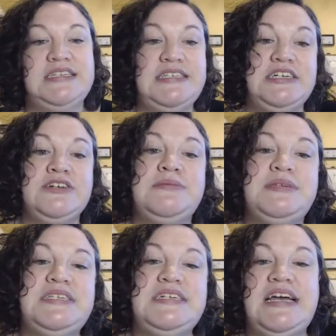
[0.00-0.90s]

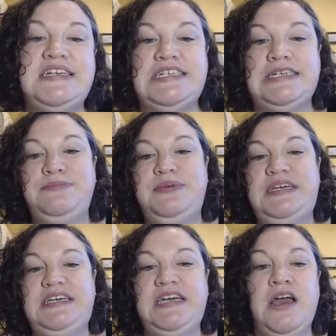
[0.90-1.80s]
Serums tend to
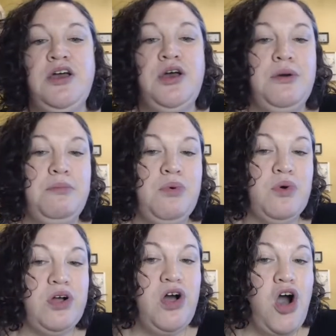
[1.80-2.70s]
be
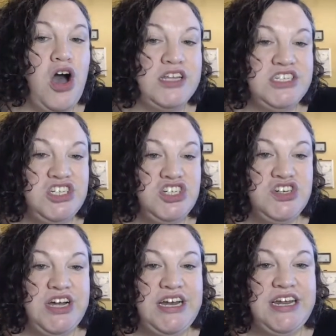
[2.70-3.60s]
more
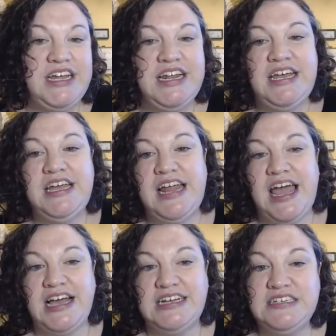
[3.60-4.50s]
concentrated in
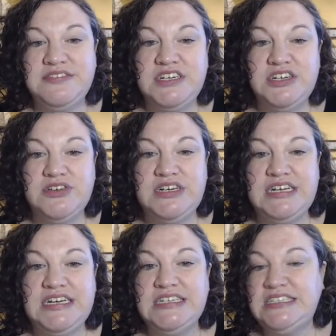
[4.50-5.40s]
active
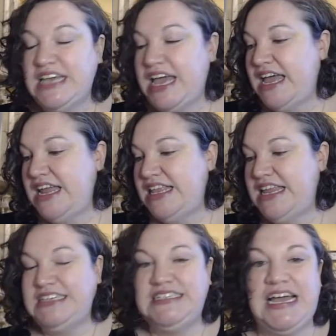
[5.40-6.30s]
ingredients, and
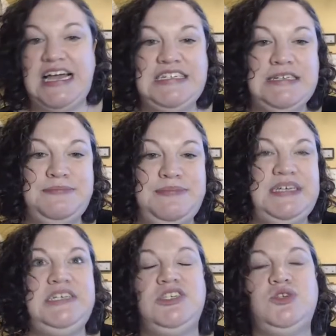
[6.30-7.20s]
they tend to
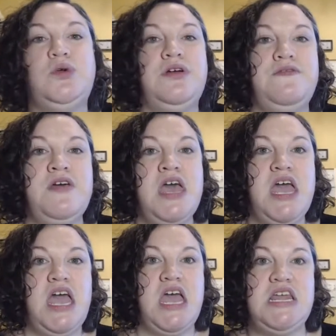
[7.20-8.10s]
be sort of
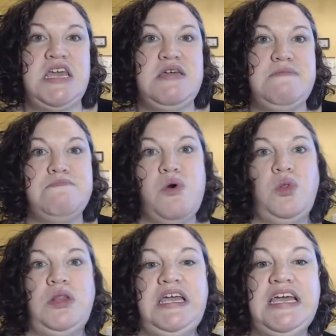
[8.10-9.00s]
an
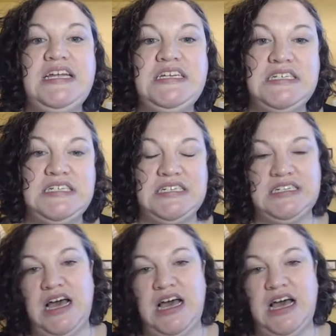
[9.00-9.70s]
emollient